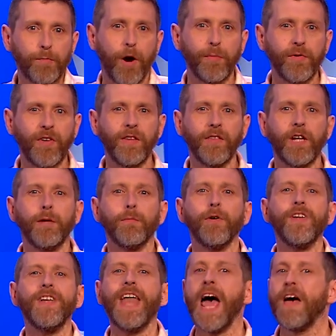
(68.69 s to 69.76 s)
promising that it
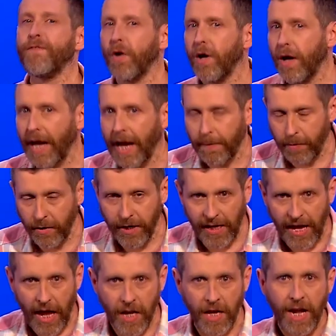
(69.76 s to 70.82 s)
would never happen
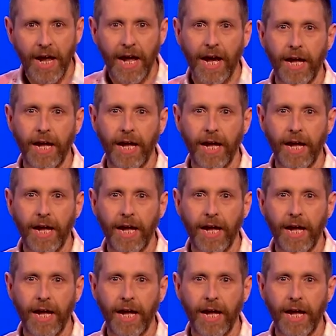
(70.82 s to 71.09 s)
again,